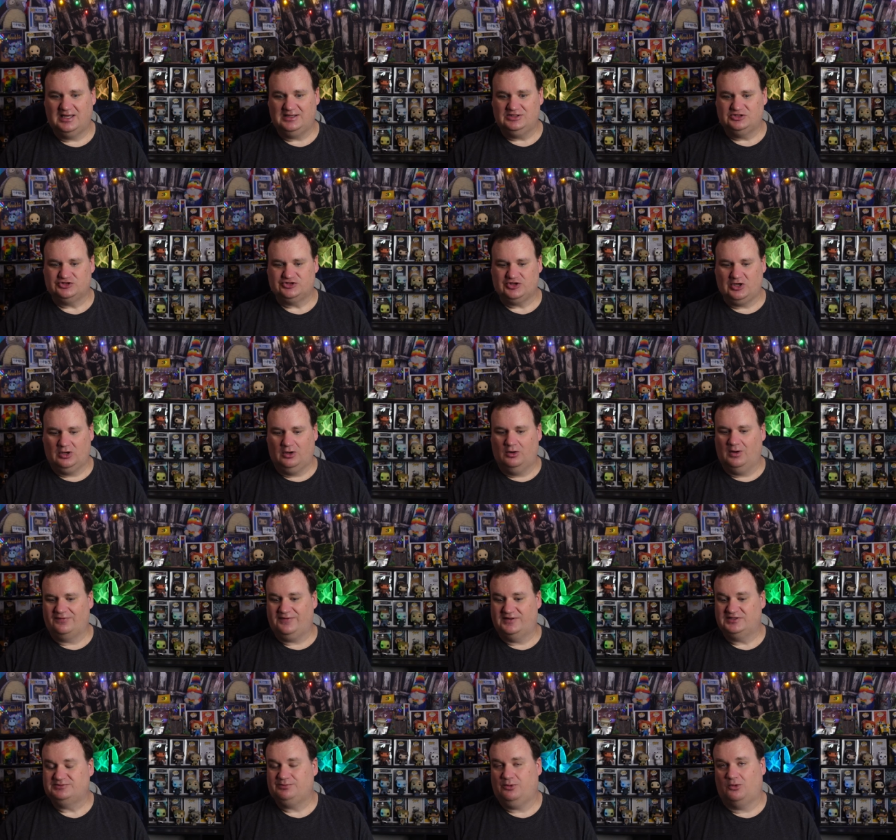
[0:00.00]
And so
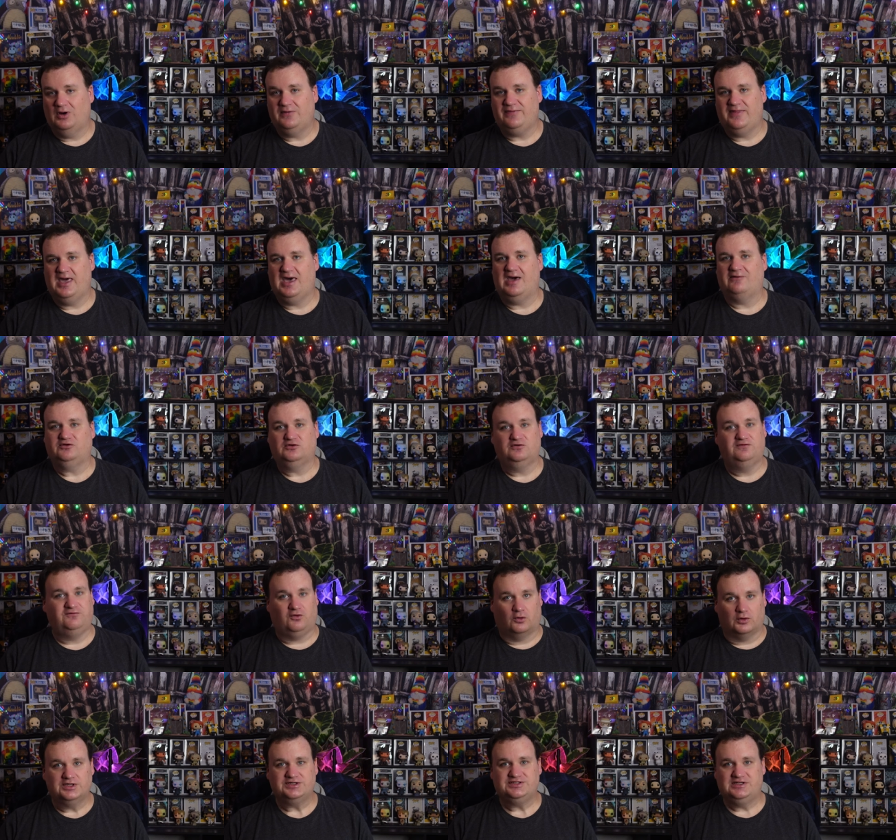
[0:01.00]
at this point, they have to
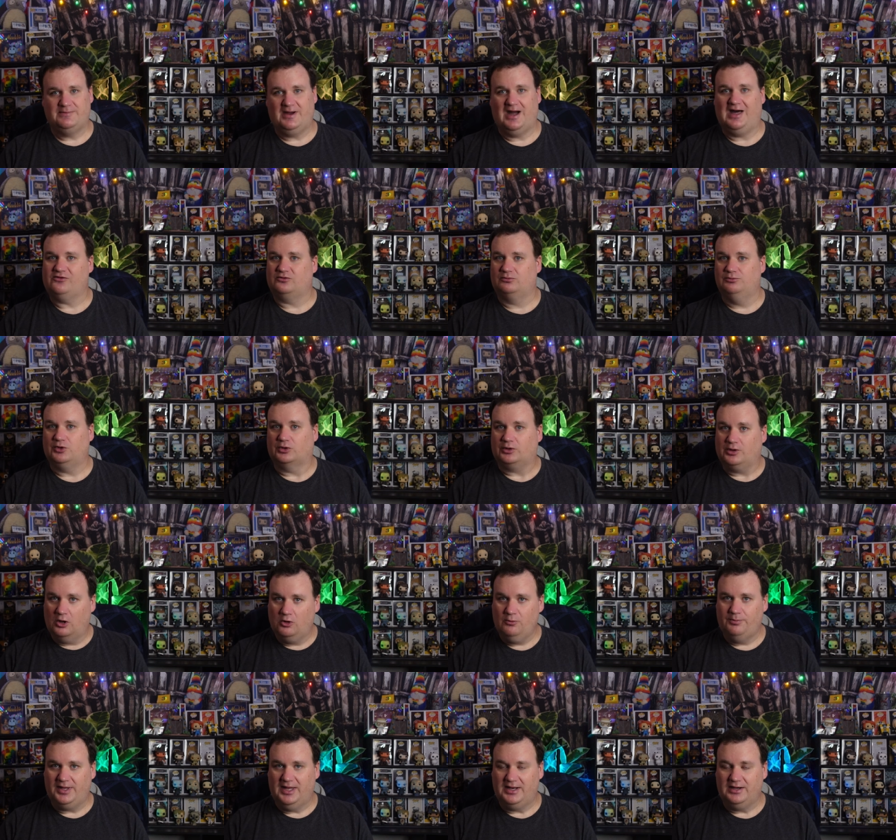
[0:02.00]
force the bathroom door
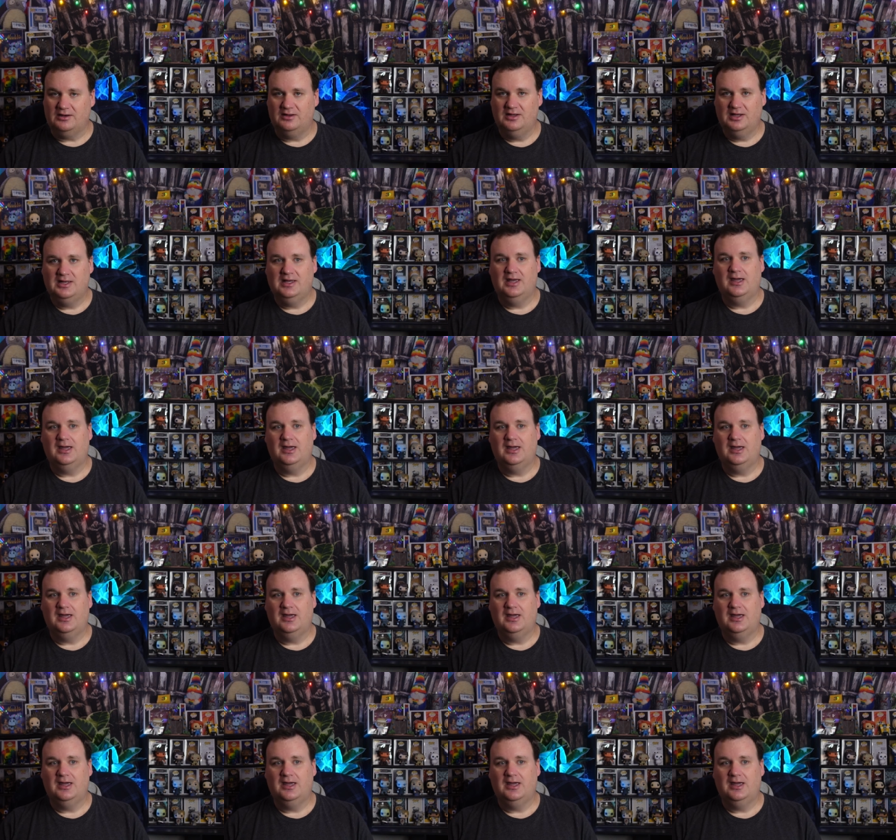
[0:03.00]
open.